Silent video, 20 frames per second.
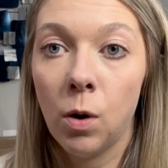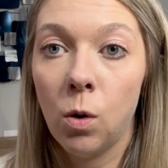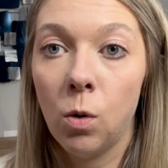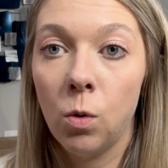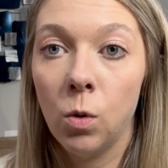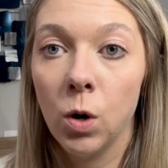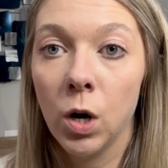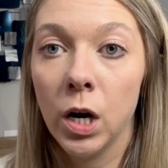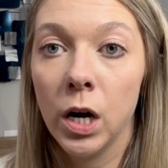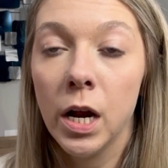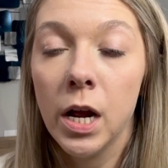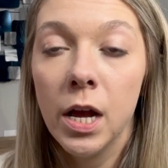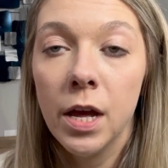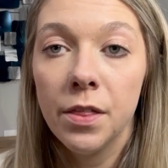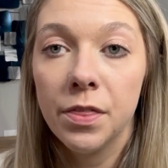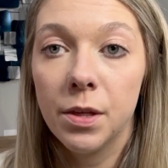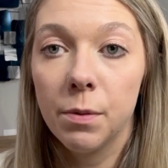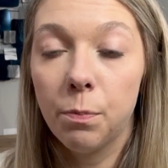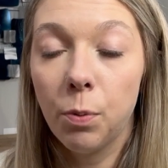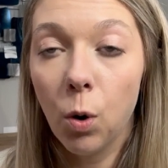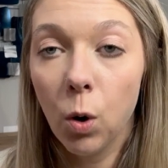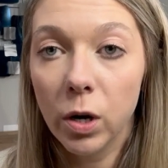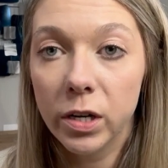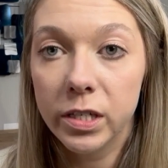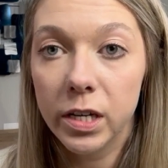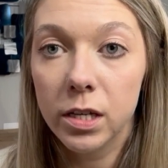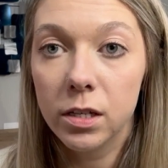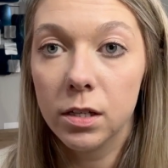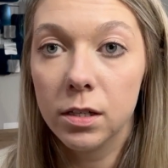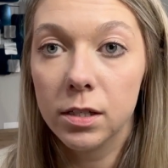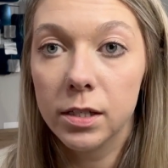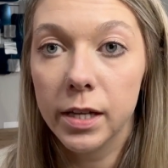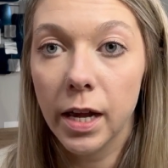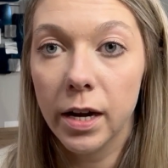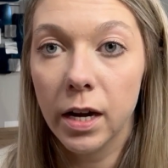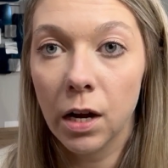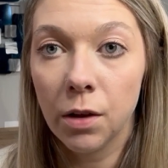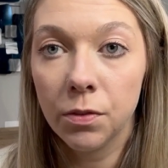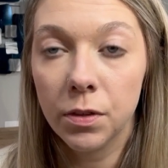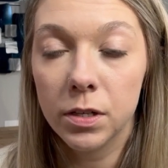or the port doesn't
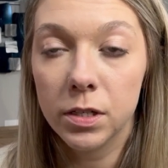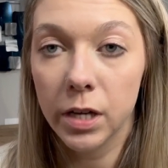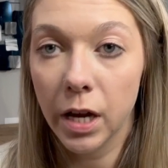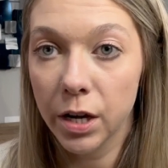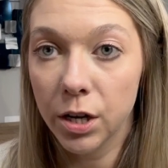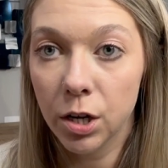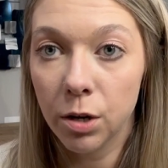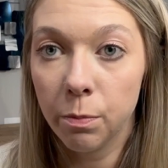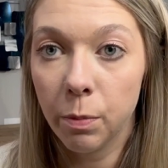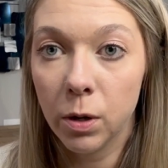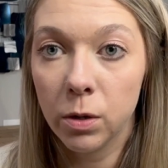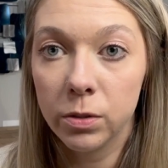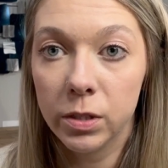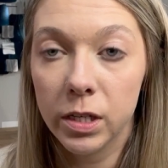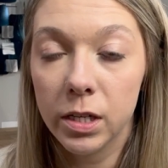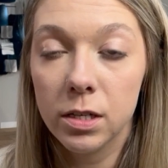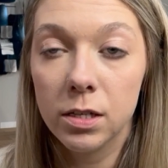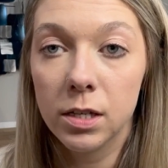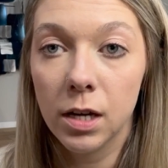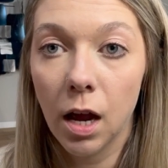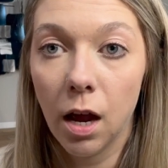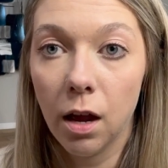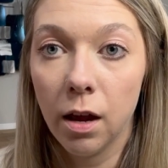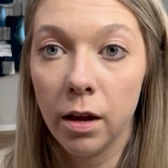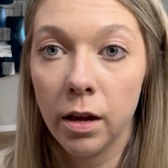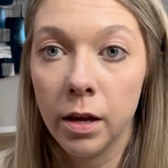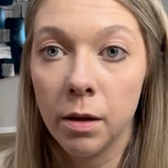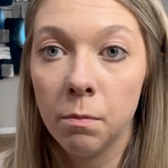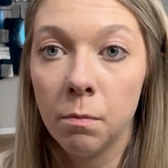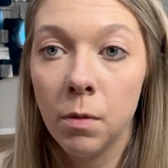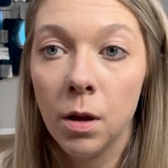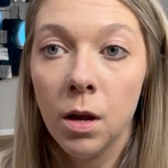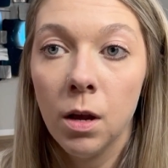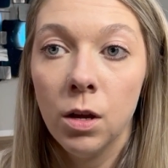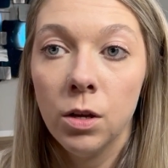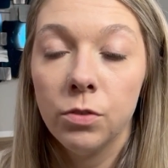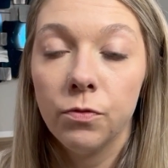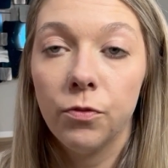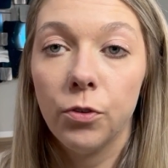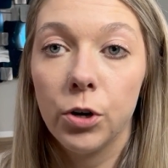send out the tender boats in time
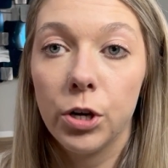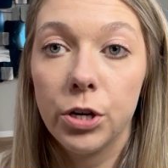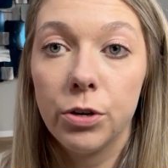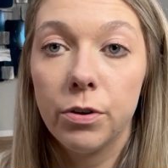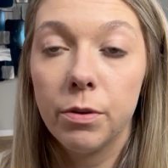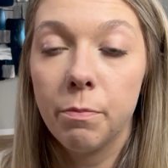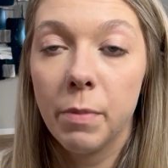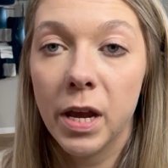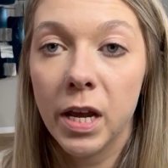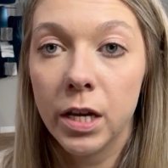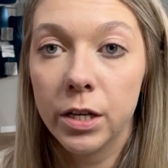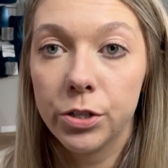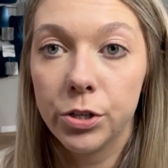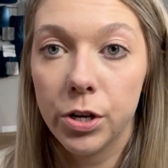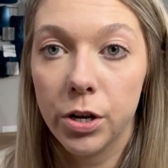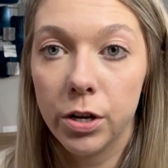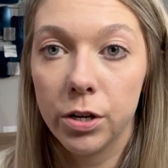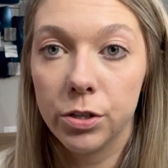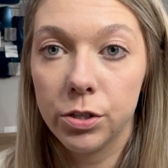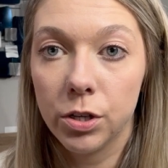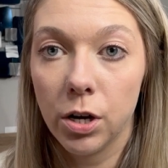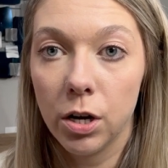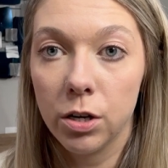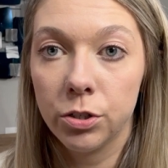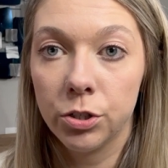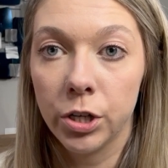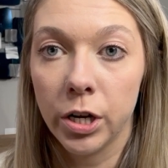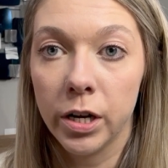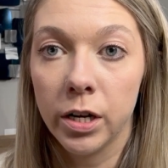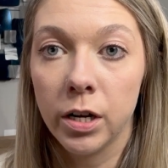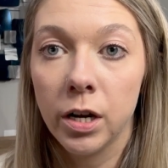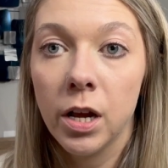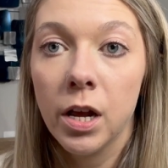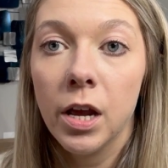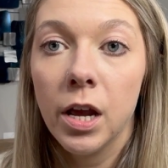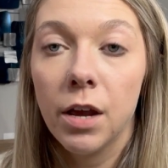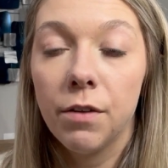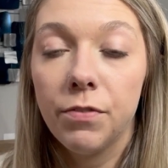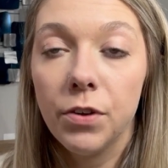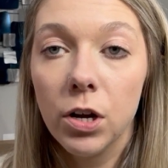for you to make it to your excursion,
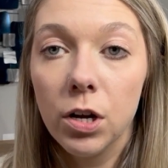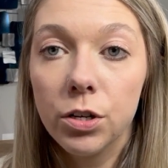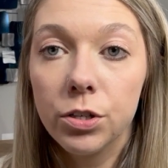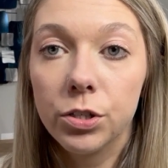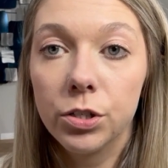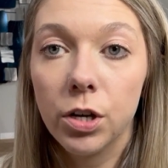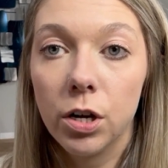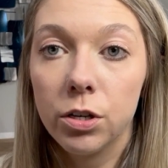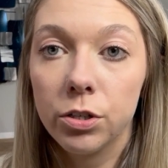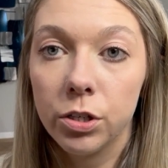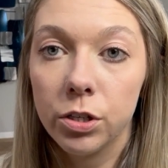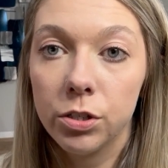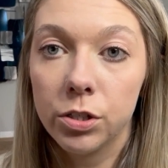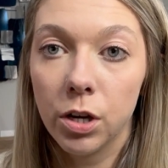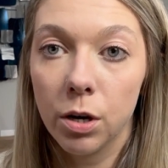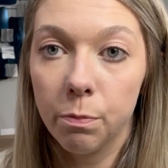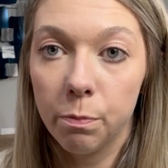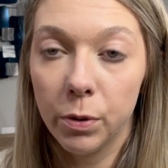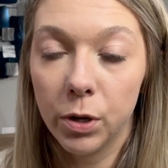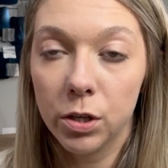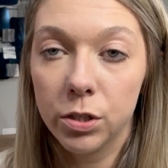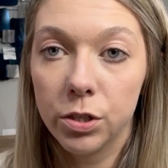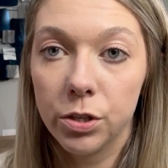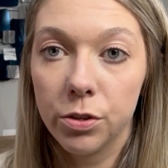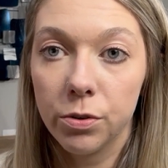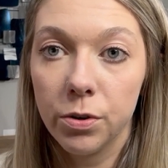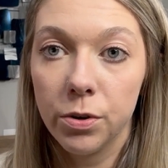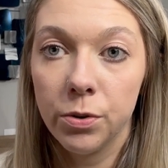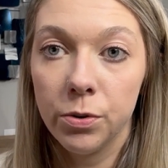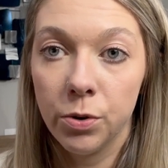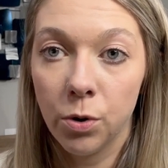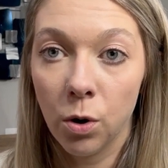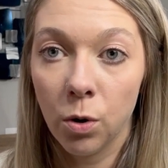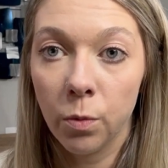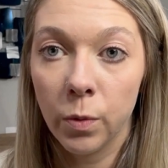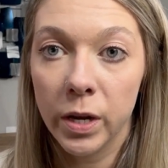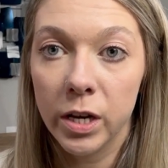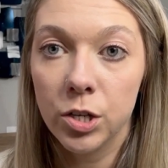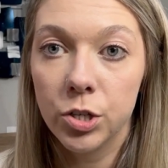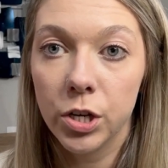if your excursions are booked through
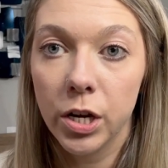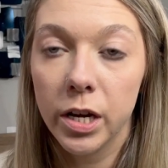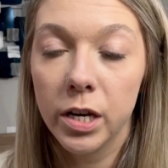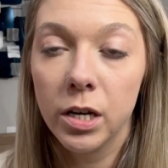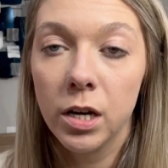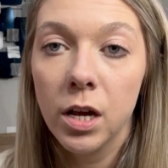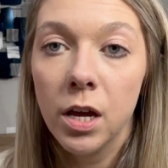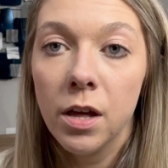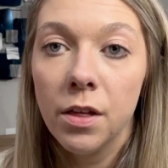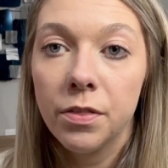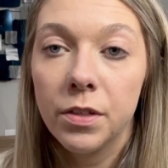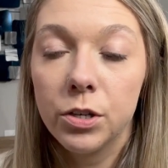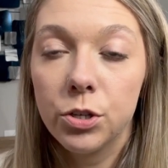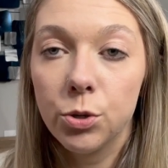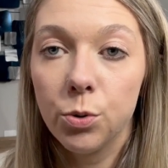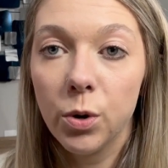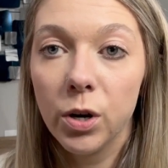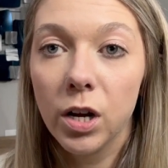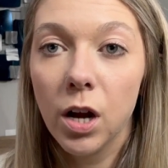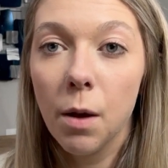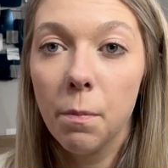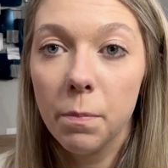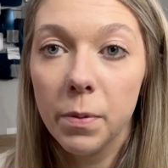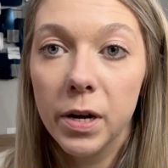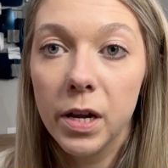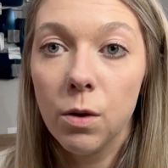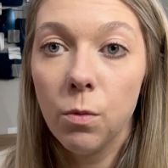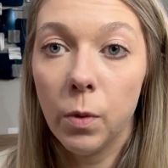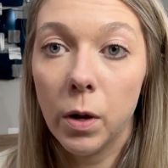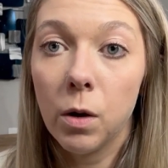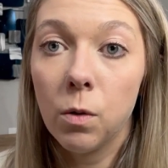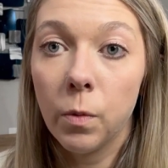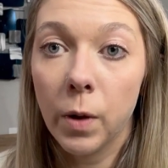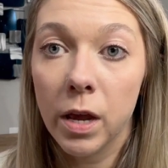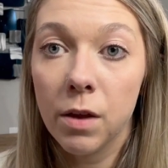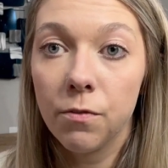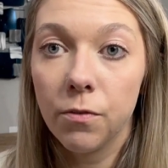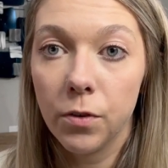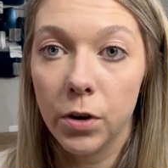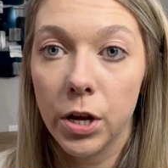Norwegian, the tour company will
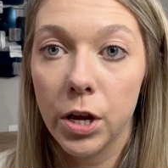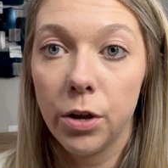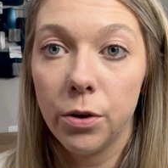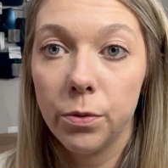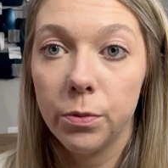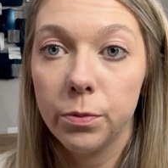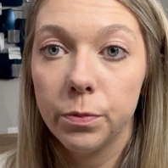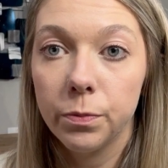wait for you.